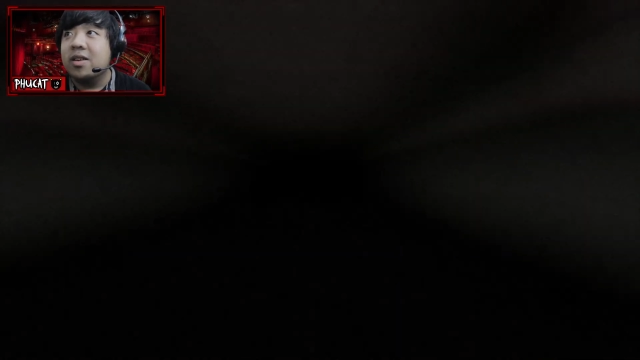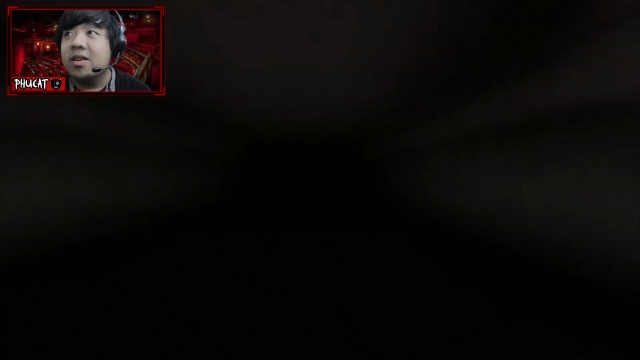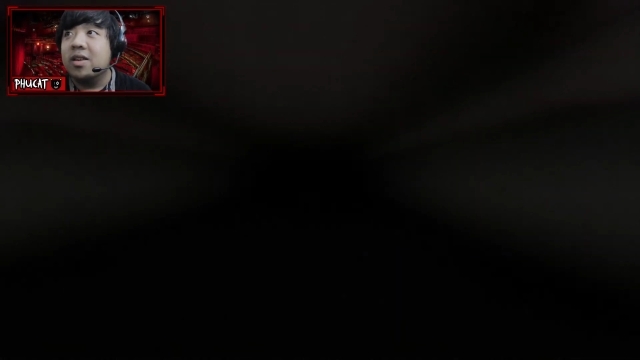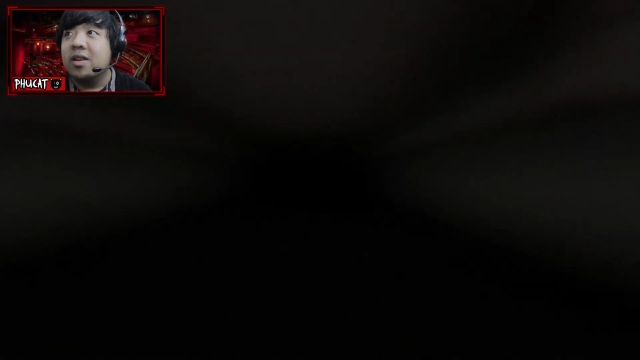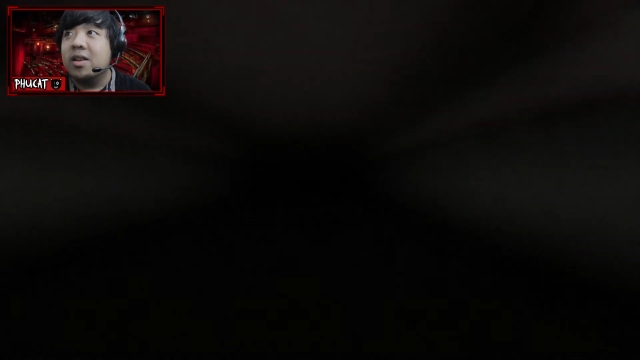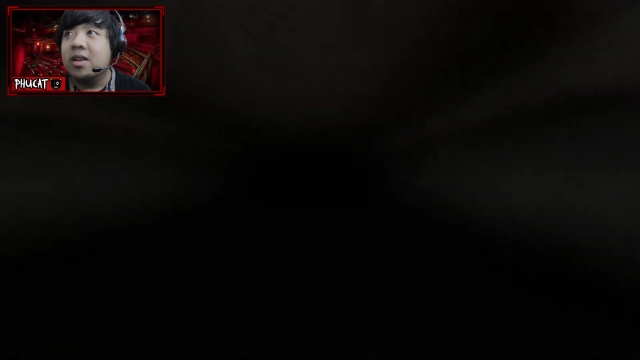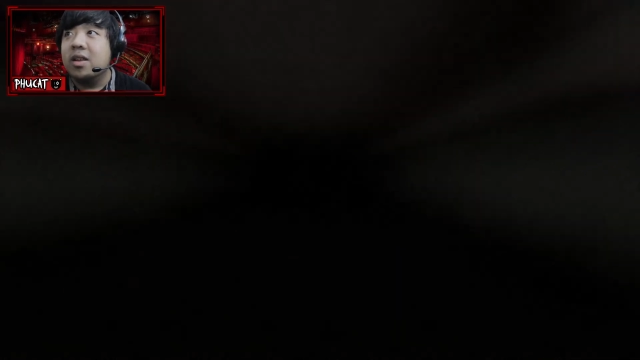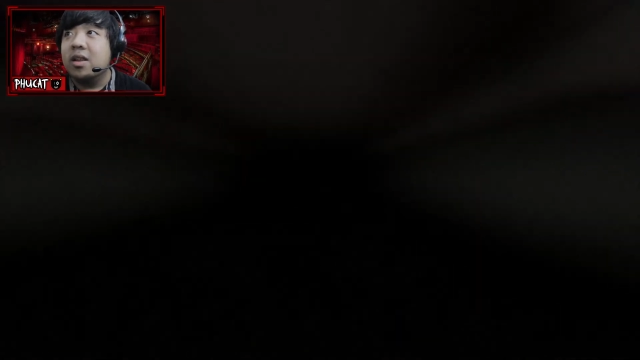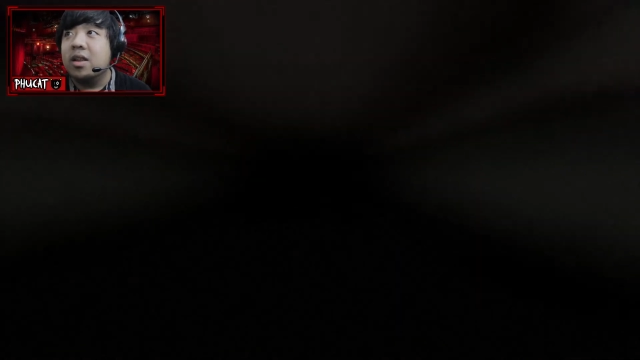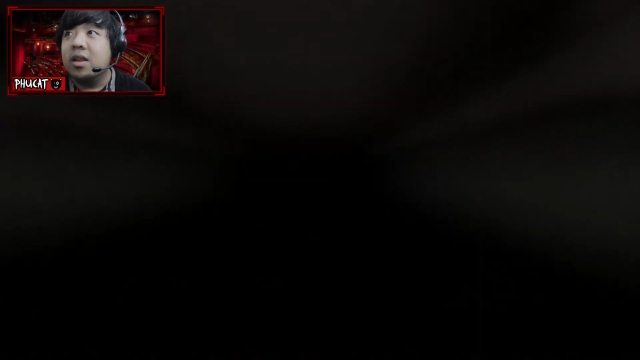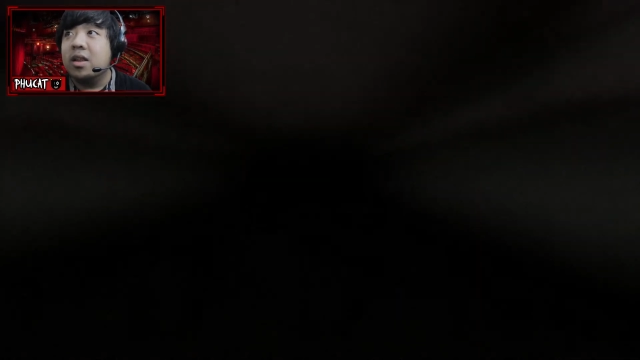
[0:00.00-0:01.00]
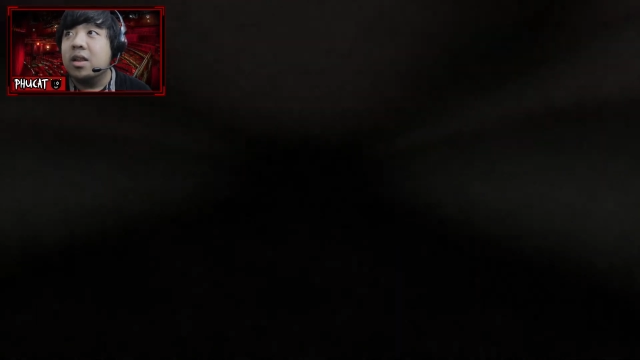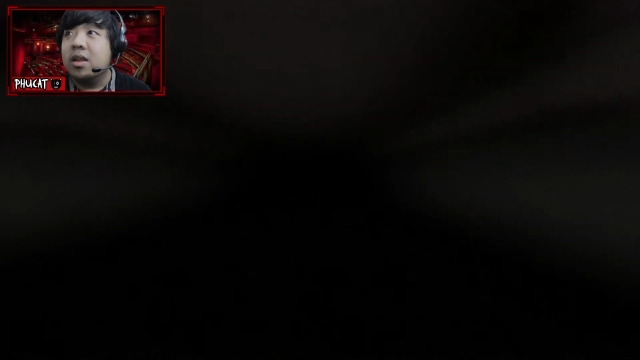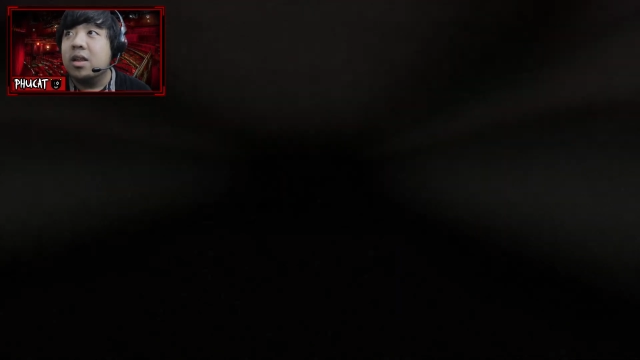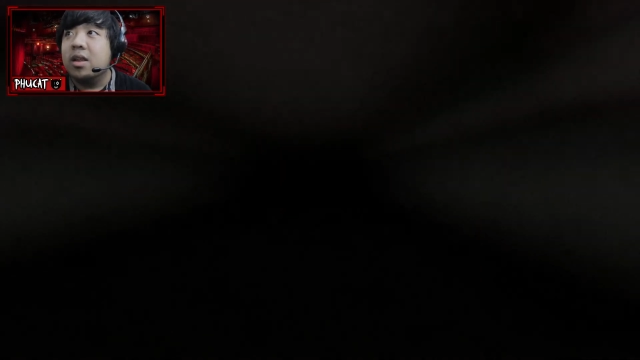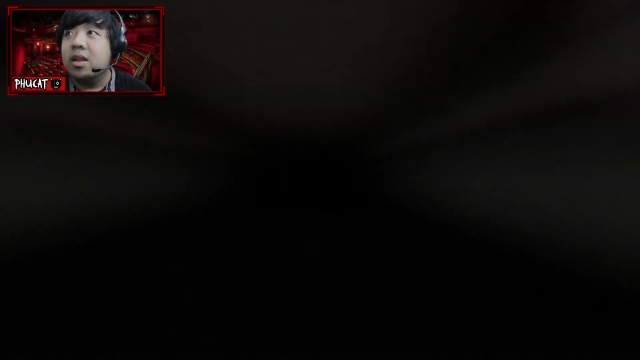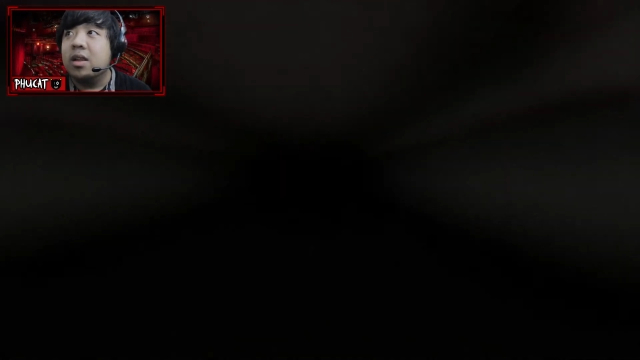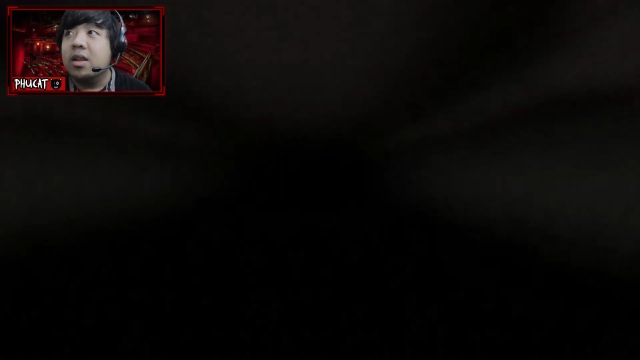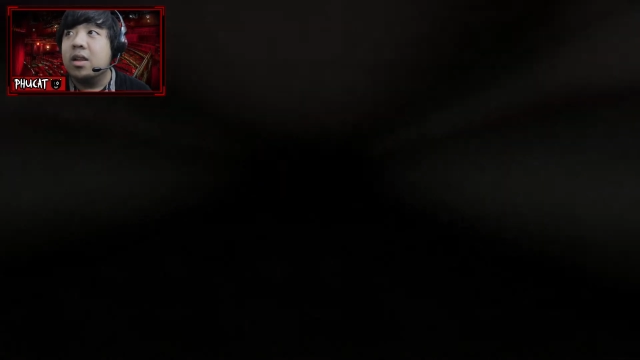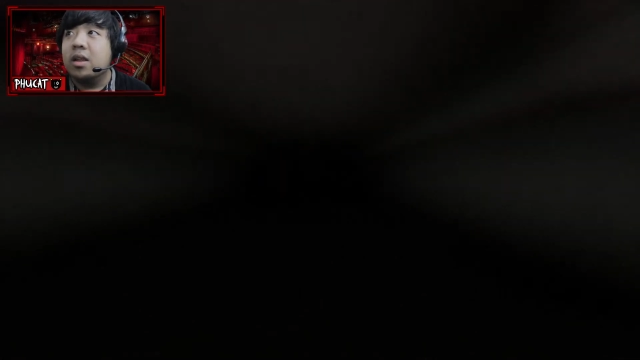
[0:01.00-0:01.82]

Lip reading: Nothing is said.